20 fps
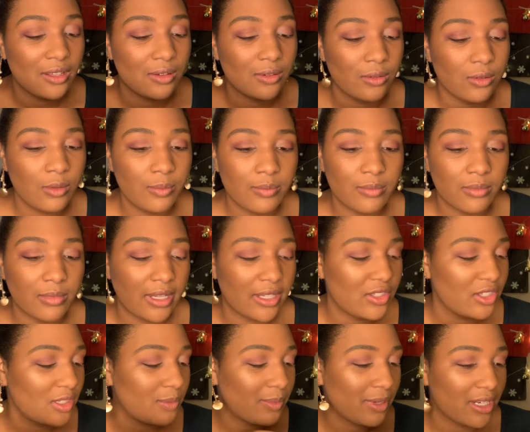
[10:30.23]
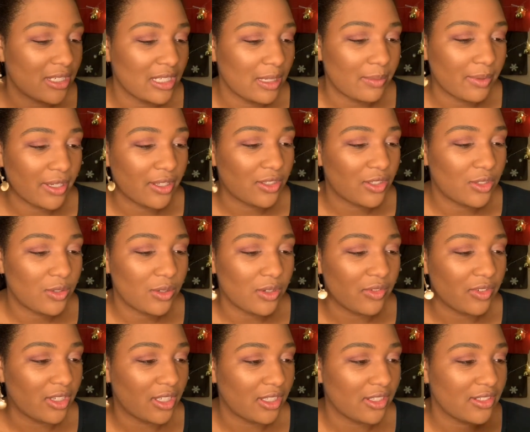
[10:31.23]
Oop, I just picked up like 2
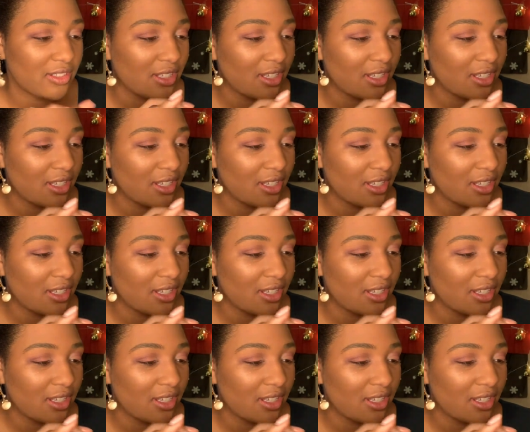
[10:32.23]
different colors.